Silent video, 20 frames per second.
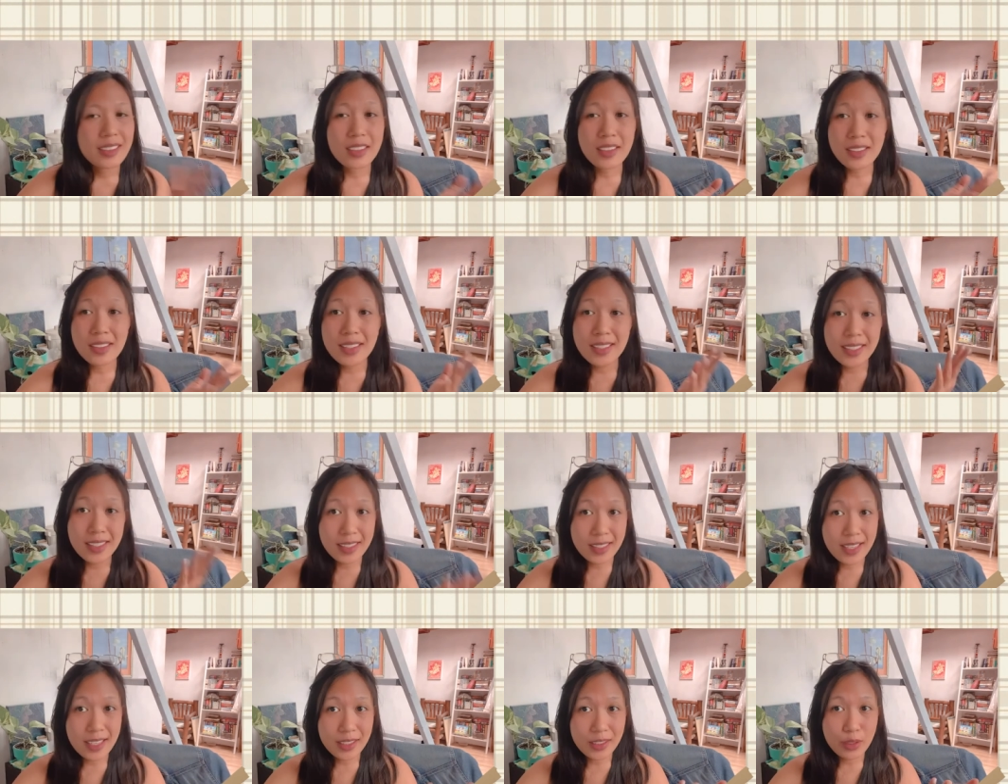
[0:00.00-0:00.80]
doesn't
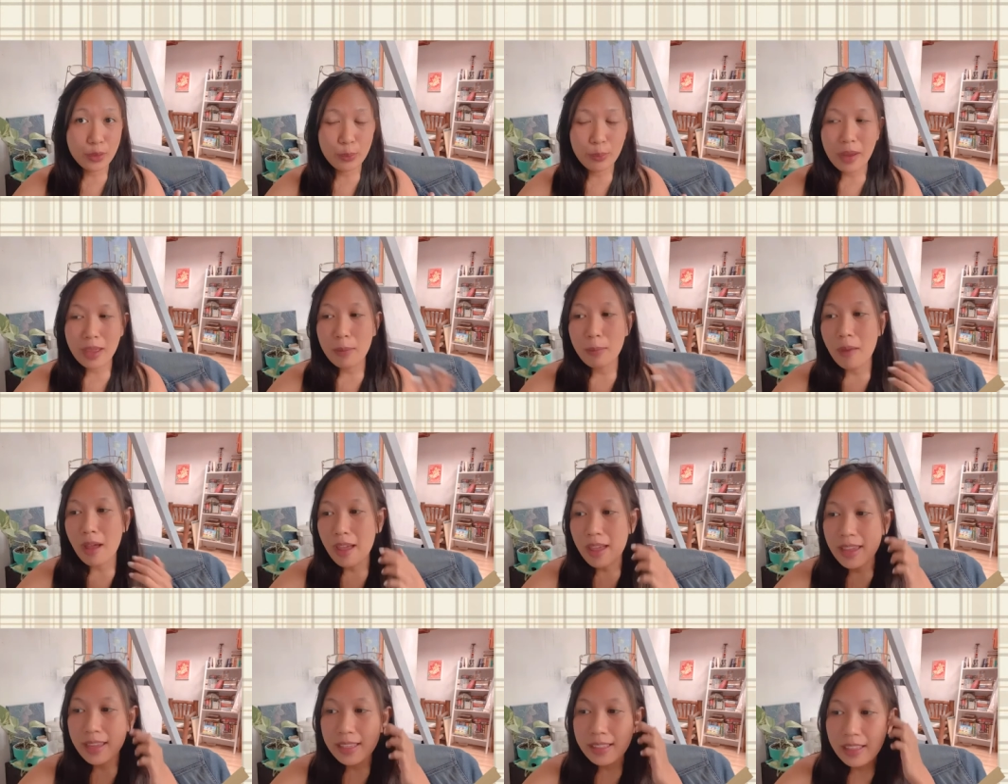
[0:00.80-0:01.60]
stick to my
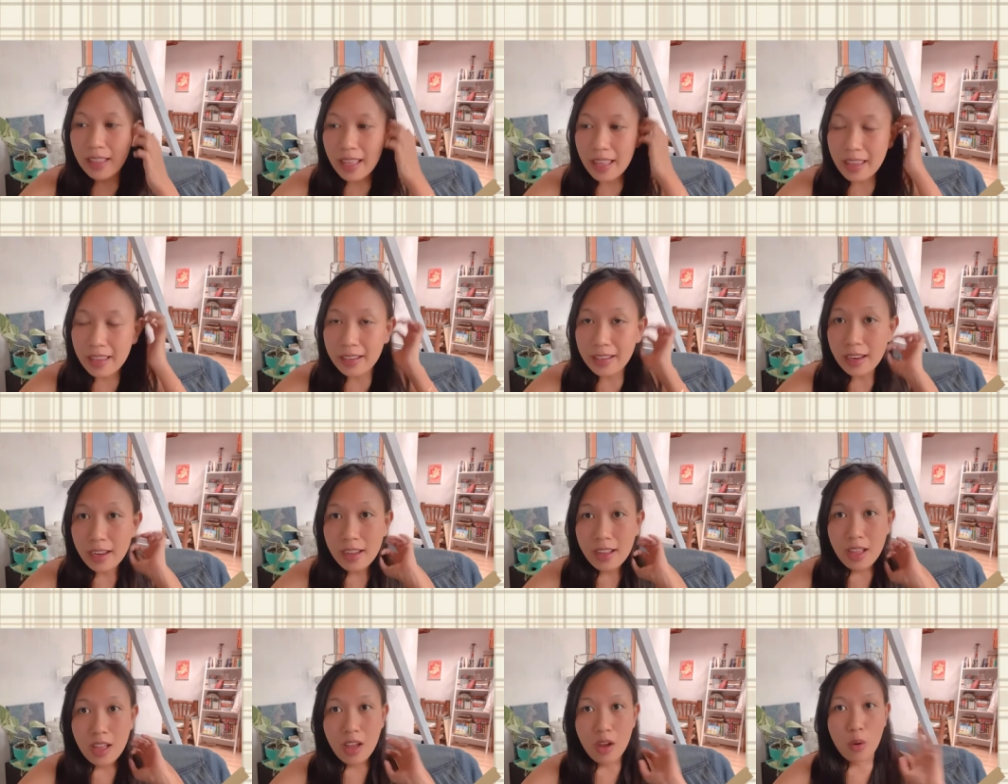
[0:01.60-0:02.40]
mind and
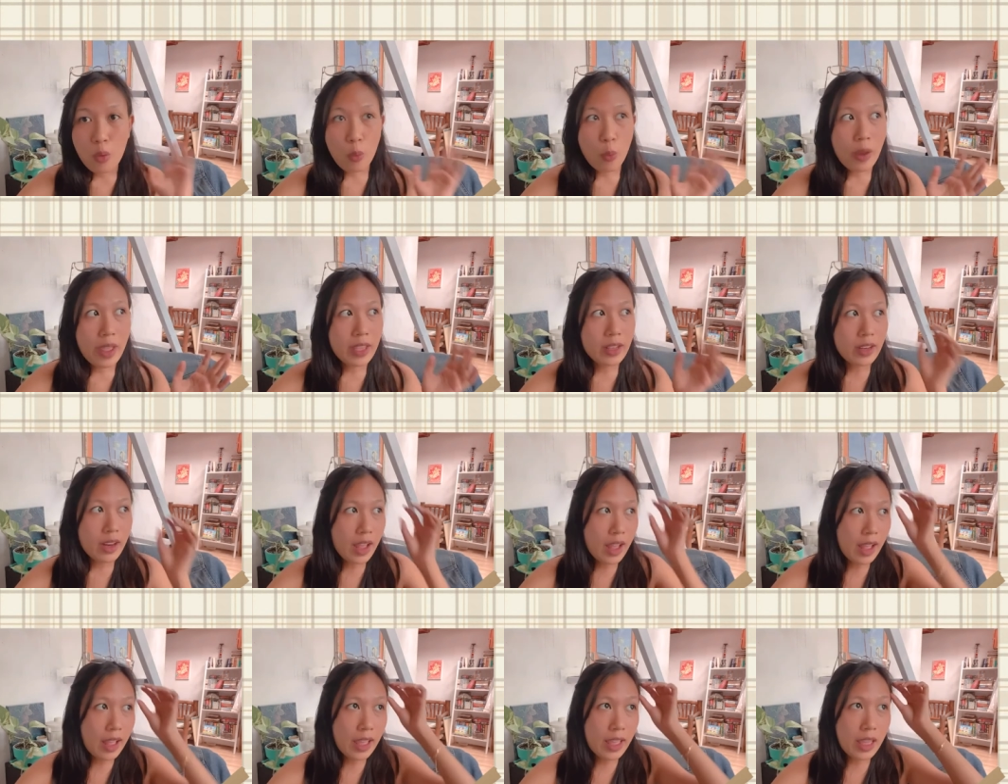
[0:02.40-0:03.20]
when
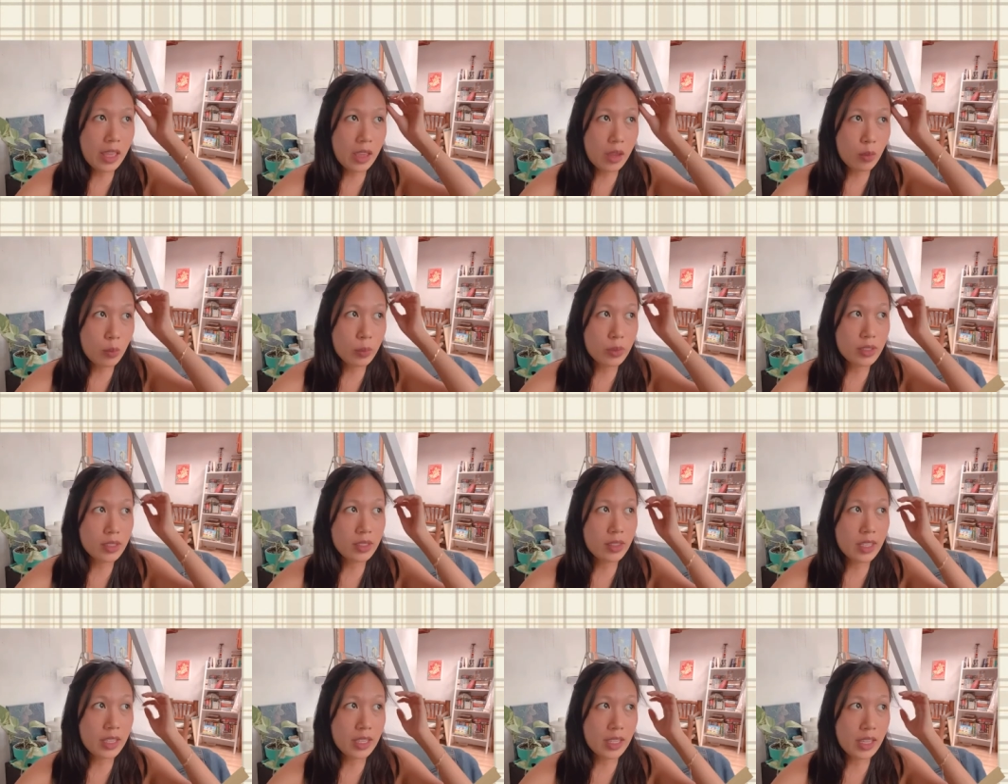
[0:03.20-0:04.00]
I
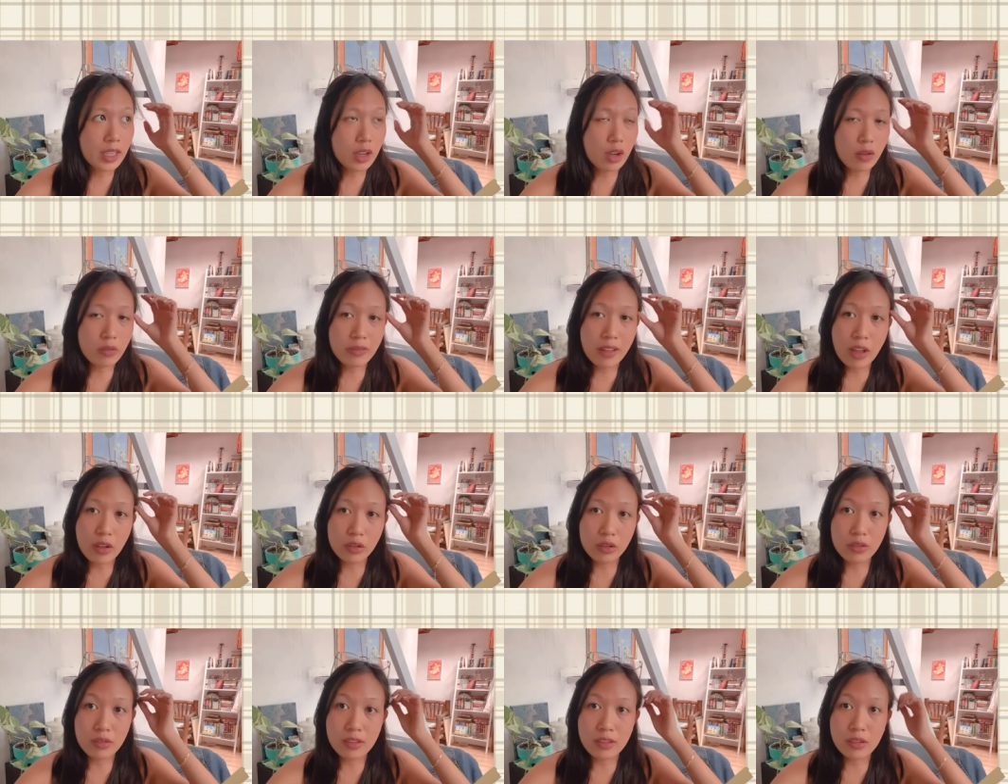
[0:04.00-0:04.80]
was thinking of
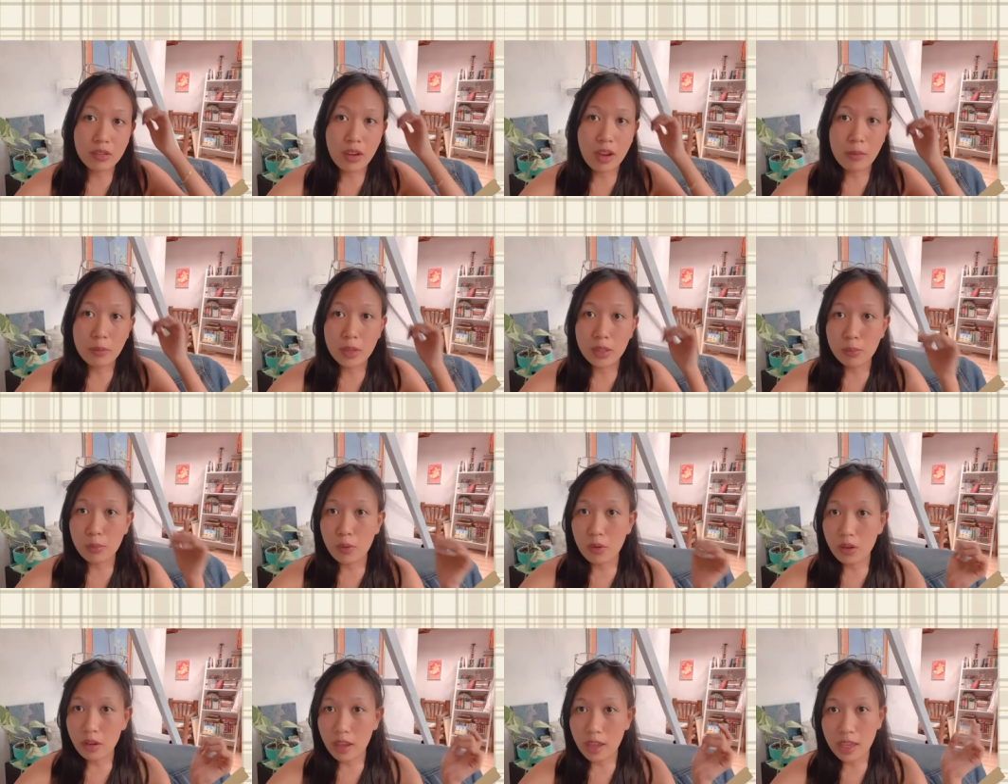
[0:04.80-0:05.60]
how to describe this
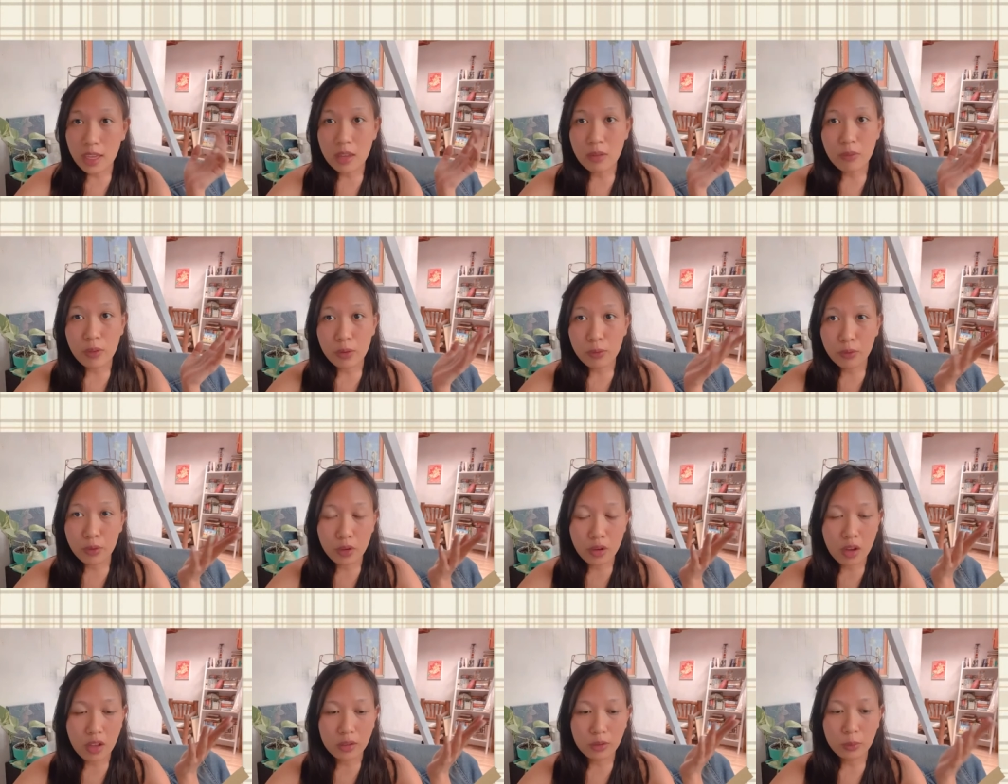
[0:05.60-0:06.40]
book, I even
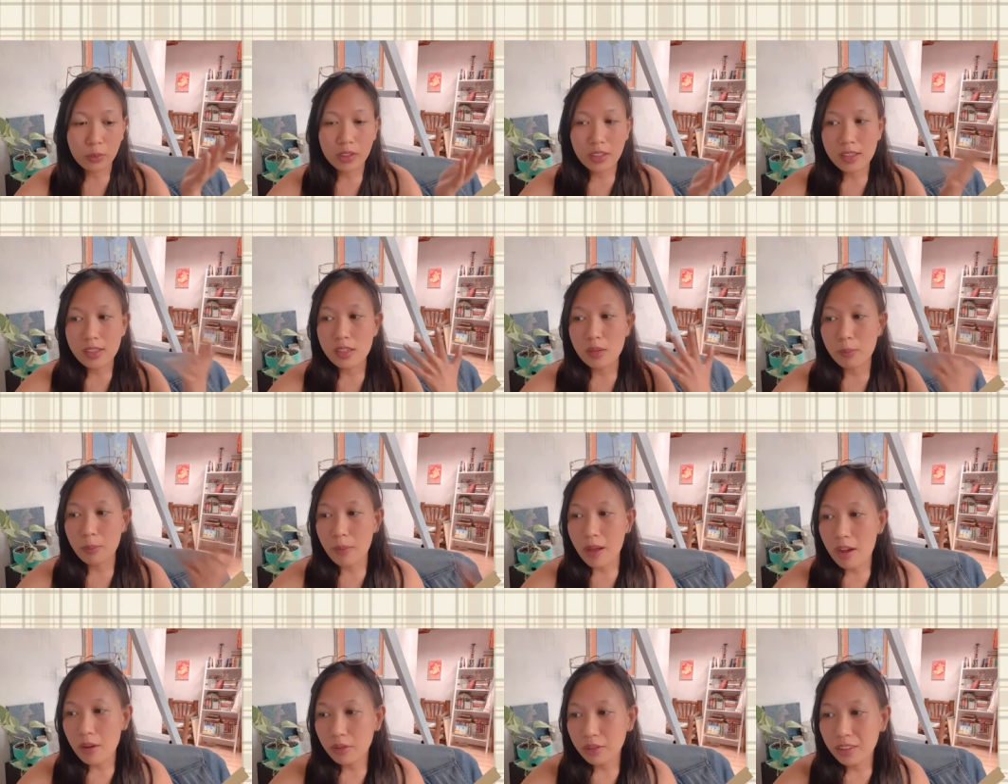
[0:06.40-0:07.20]
forgot what it's
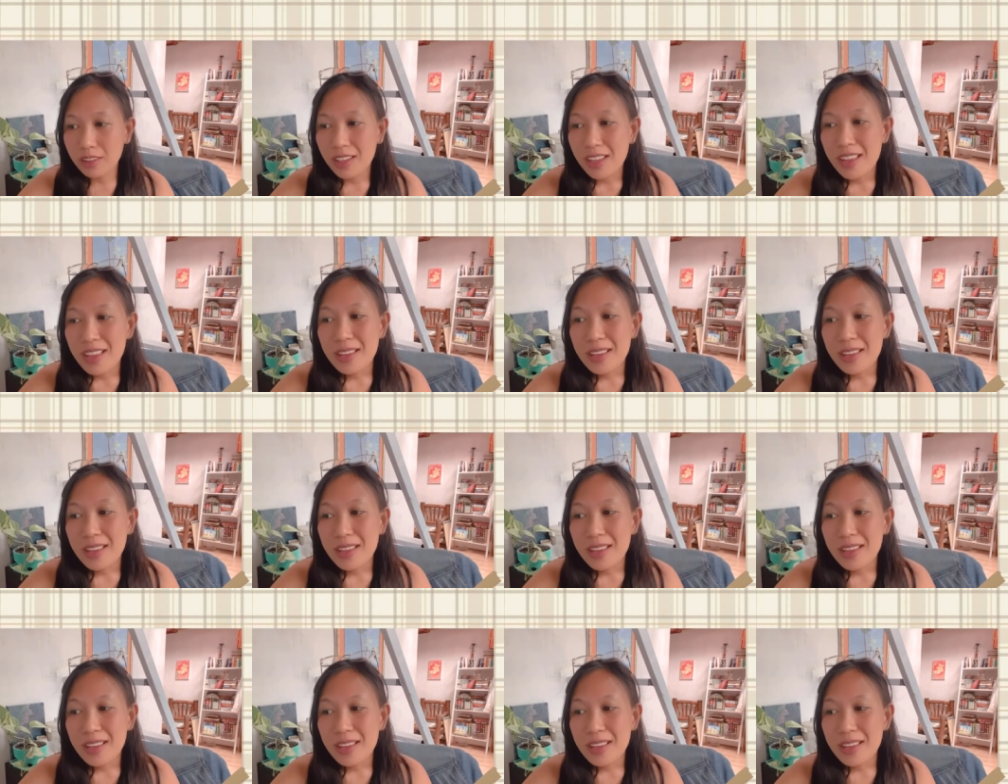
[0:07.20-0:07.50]
about.